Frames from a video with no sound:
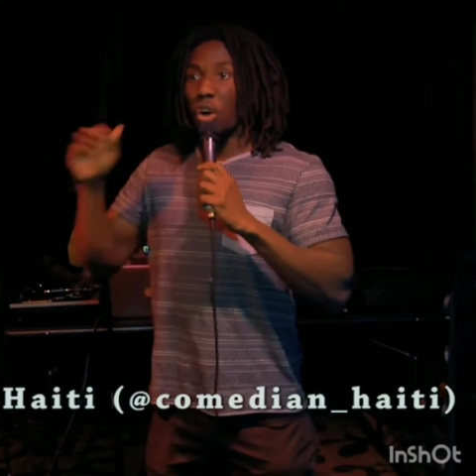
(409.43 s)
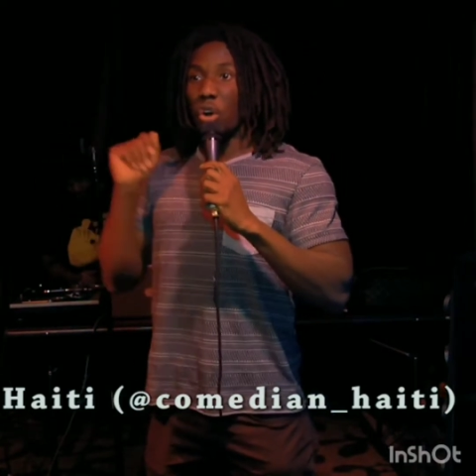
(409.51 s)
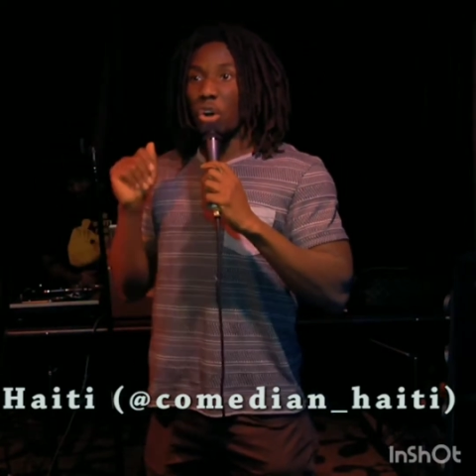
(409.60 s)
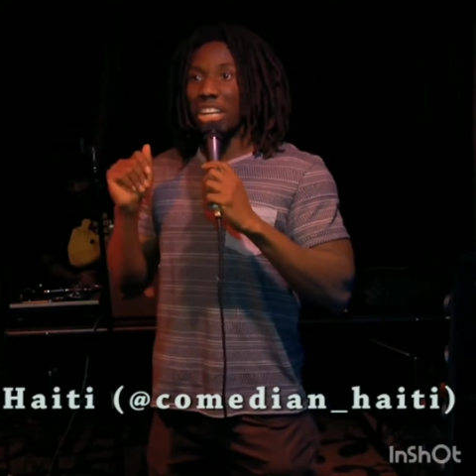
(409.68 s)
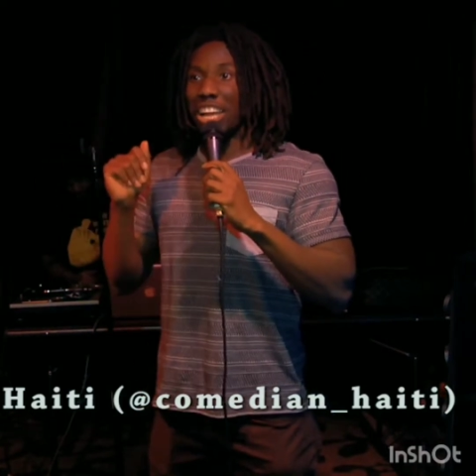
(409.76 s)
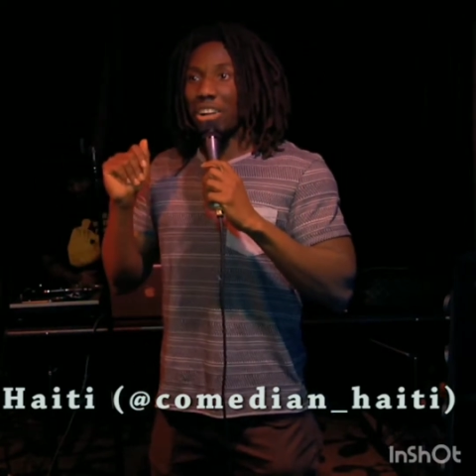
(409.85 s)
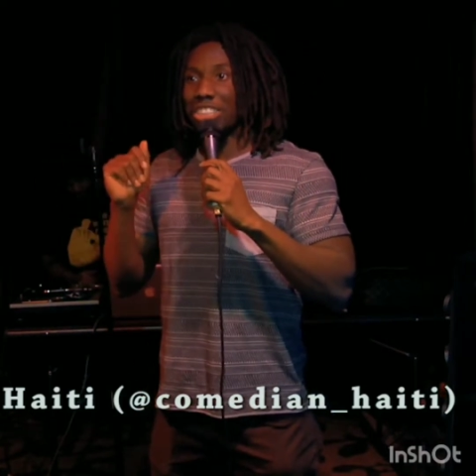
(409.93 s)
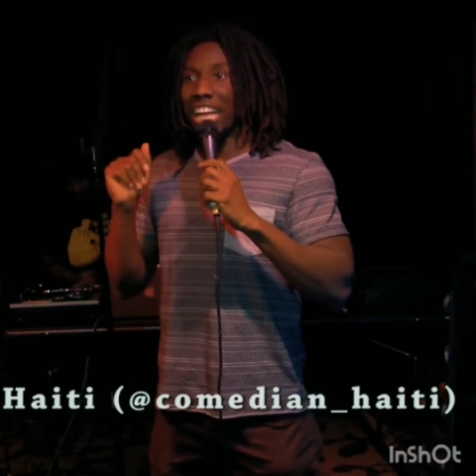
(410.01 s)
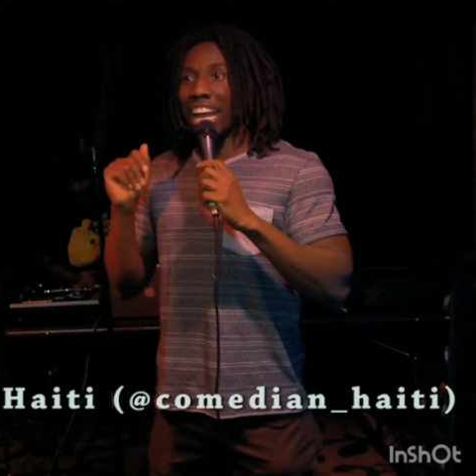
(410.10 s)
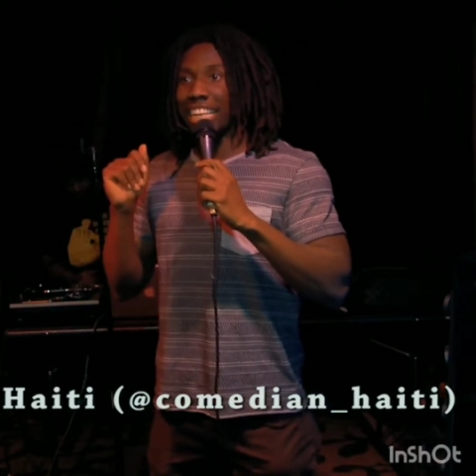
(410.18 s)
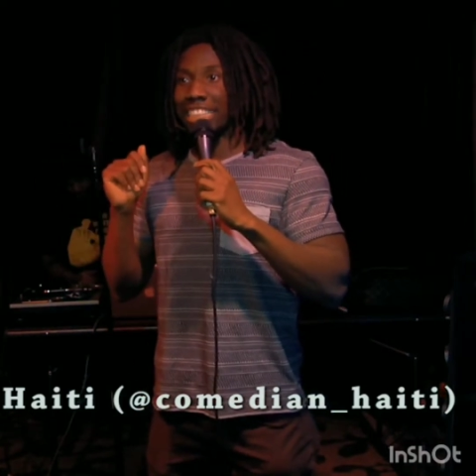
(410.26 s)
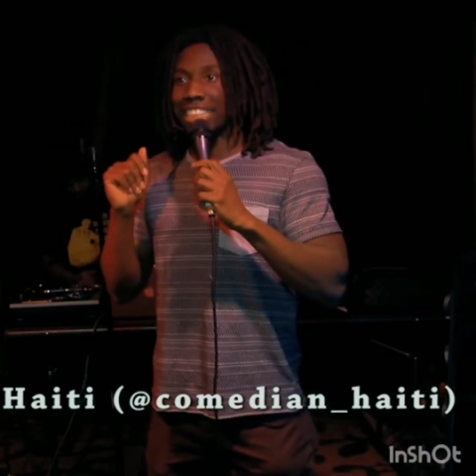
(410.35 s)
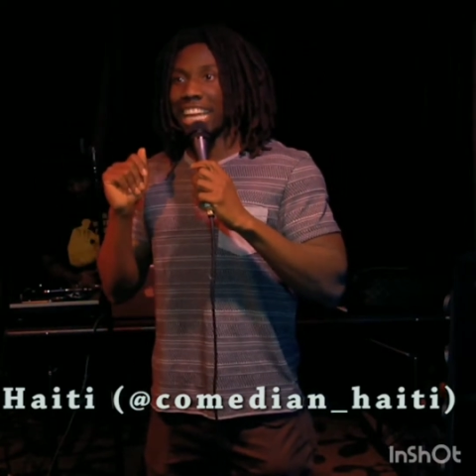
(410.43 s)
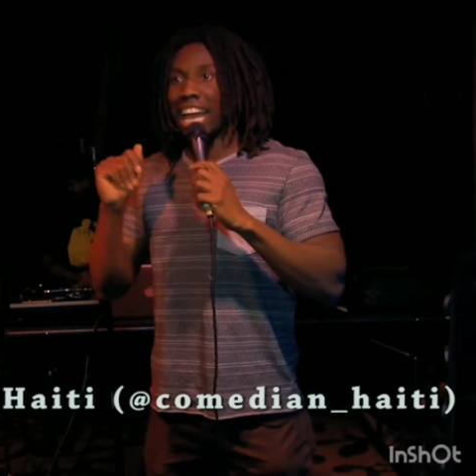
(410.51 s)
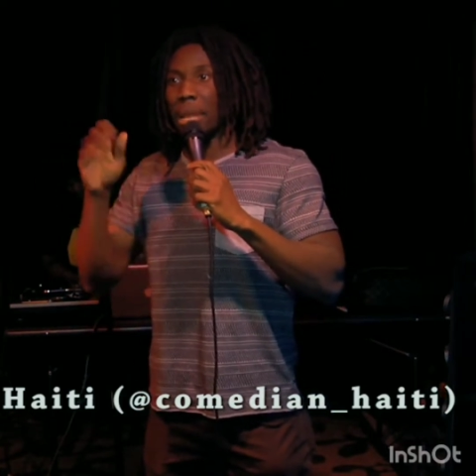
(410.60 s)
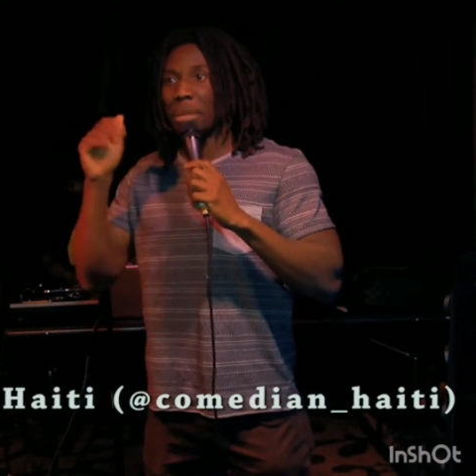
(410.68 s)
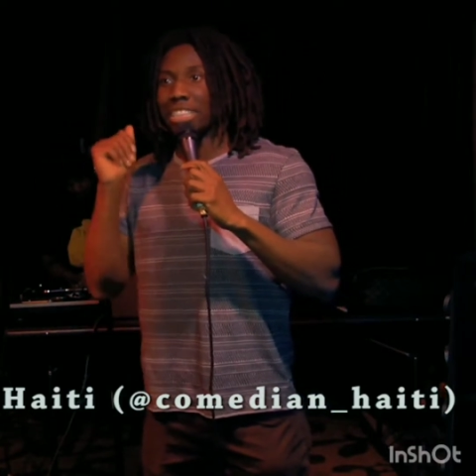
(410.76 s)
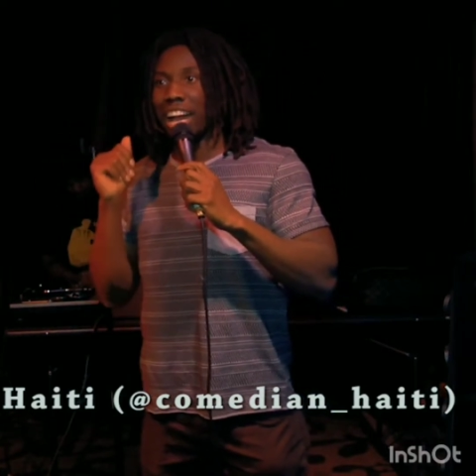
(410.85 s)
"Ooh, little chocolate
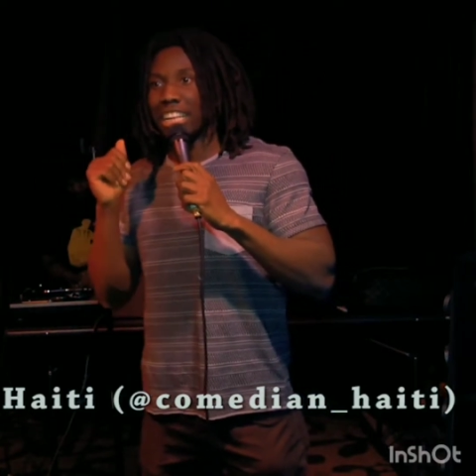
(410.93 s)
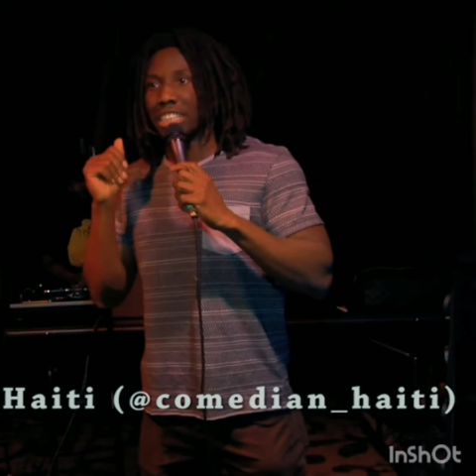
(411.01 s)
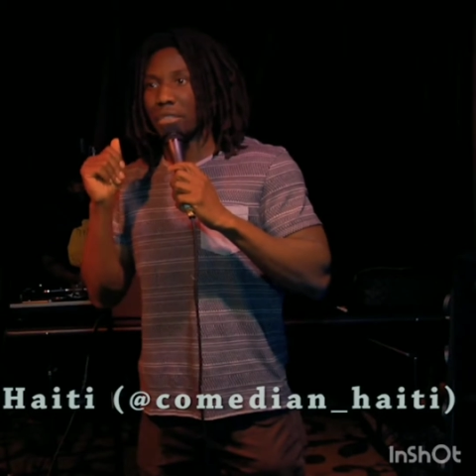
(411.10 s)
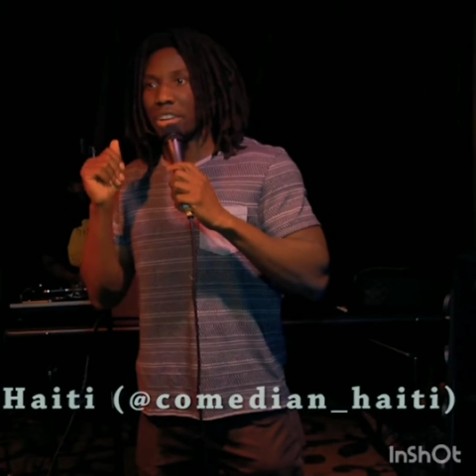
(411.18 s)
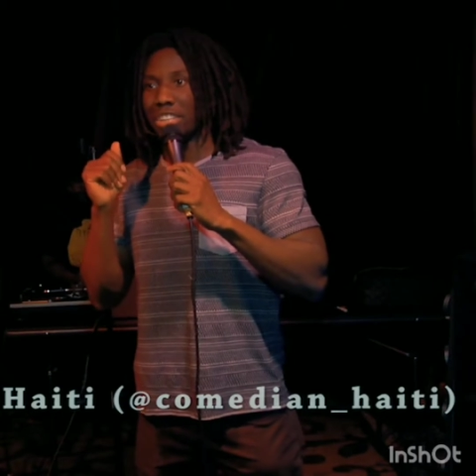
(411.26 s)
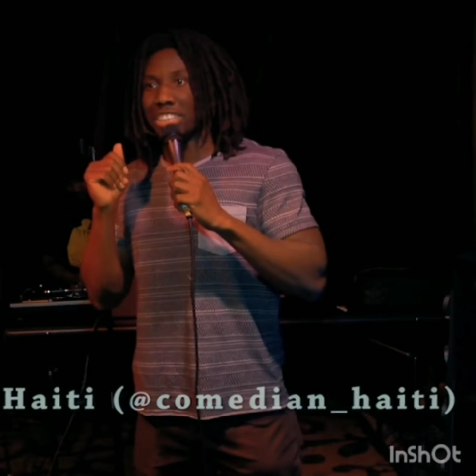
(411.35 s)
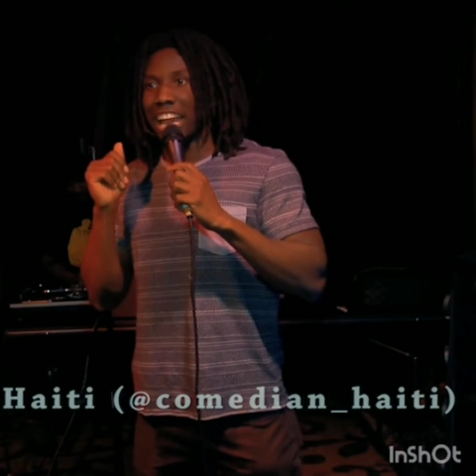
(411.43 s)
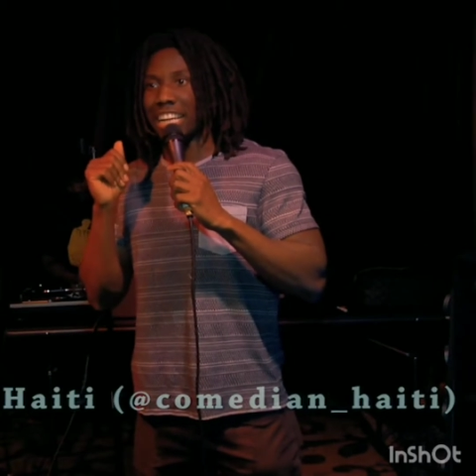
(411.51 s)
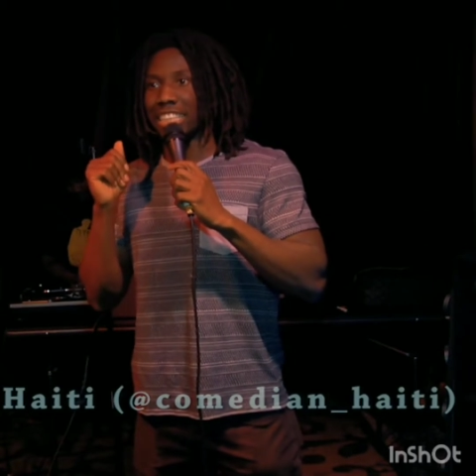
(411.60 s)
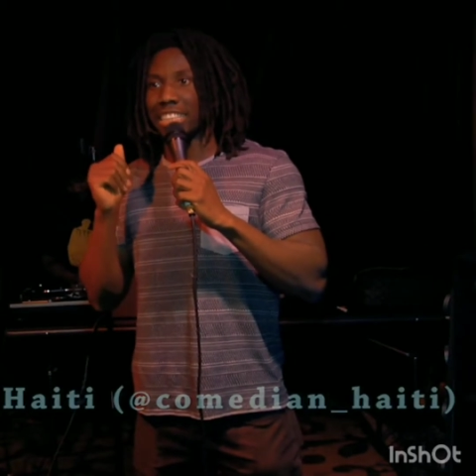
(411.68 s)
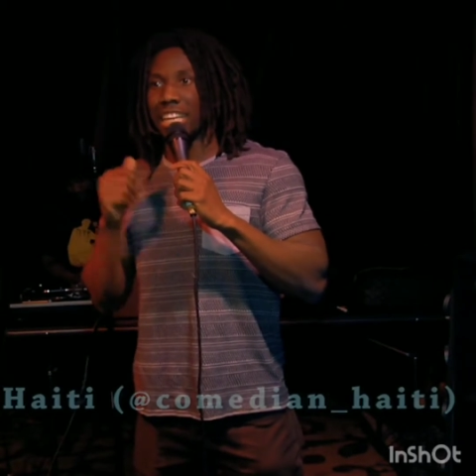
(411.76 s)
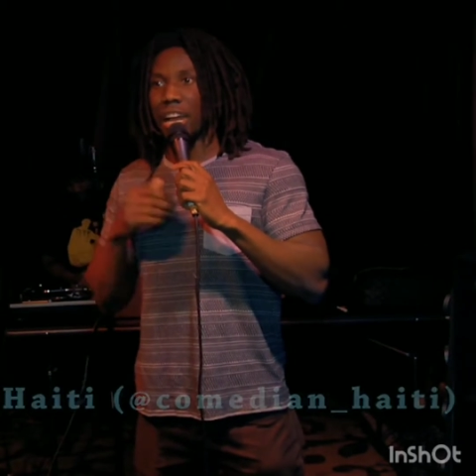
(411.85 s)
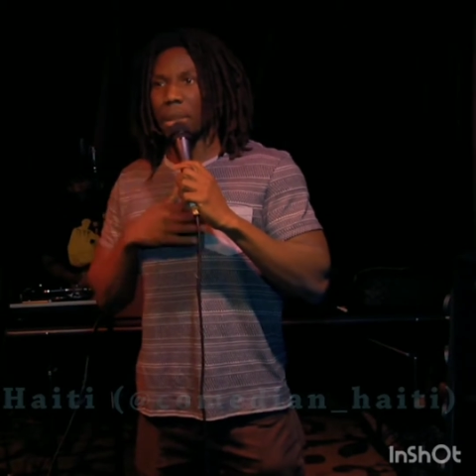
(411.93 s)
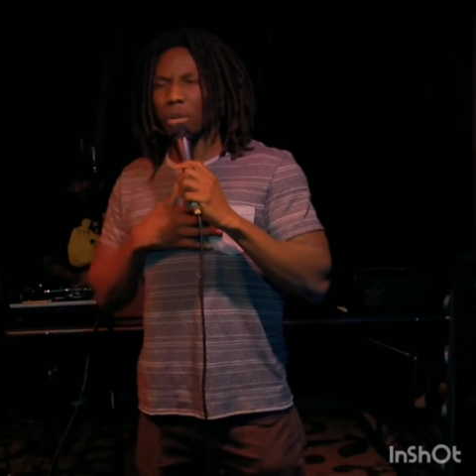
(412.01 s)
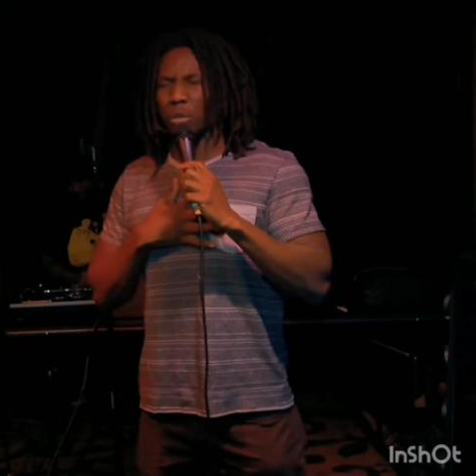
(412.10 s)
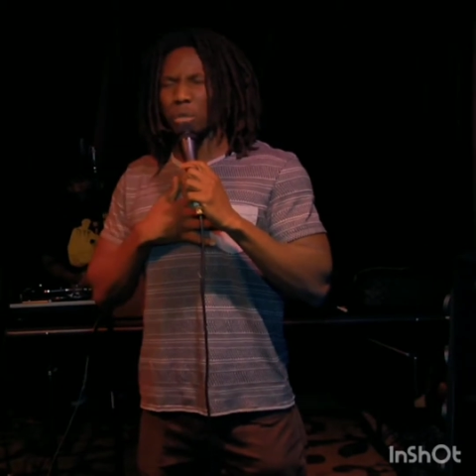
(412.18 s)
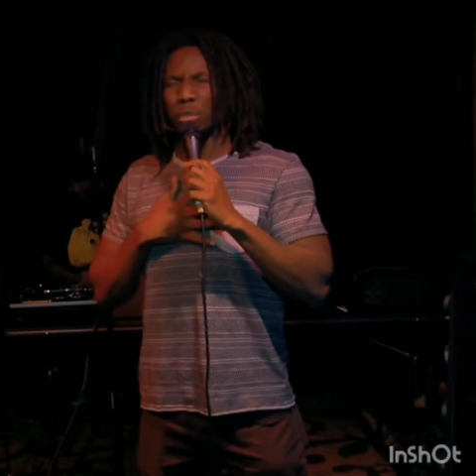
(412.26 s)
child, let me talk to you, little chocolate child.